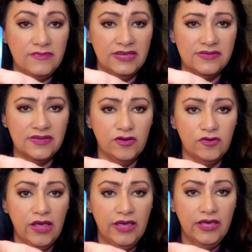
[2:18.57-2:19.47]
So
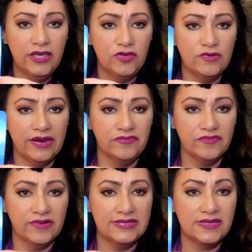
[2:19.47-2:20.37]
you could have
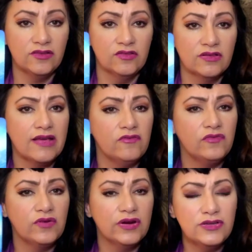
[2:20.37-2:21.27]
friends on the lookout
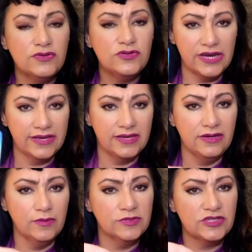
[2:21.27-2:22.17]
for you, checking,
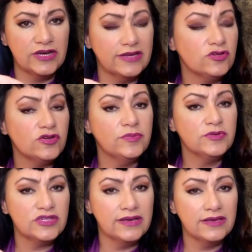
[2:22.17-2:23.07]
double checking, triple
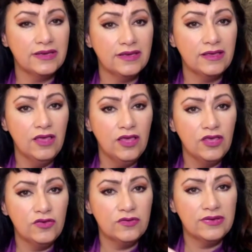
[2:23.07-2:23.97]
checking.
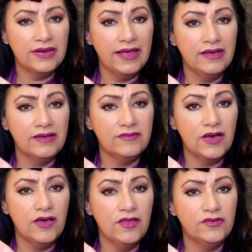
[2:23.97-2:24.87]
You can have
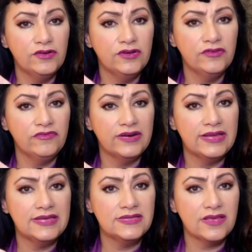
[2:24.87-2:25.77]
other
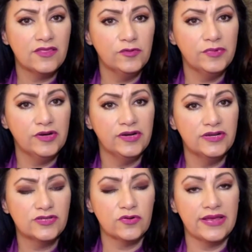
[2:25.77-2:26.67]
friends, other
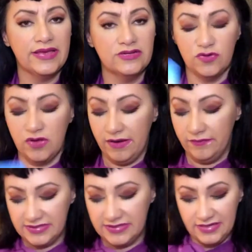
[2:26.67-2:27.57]
birds, or casual
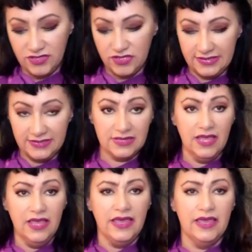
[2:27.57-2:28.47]
conversations
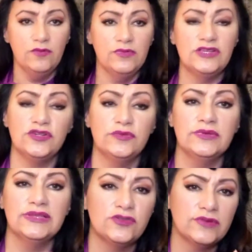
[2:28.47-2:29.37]
in which you're
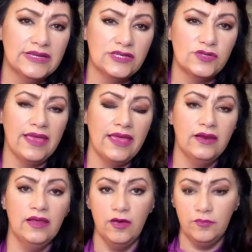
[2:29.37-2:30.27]
really trying to gain
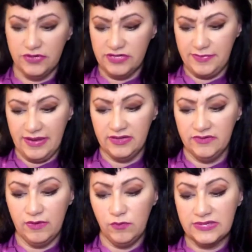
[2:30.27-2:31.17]
a perspective
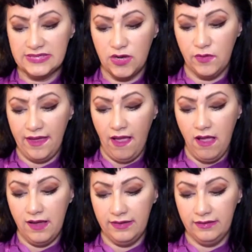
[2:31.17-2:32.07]
on what's going
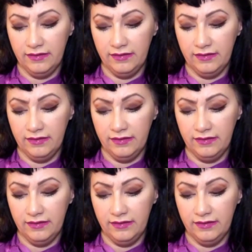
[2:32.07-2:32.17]
on.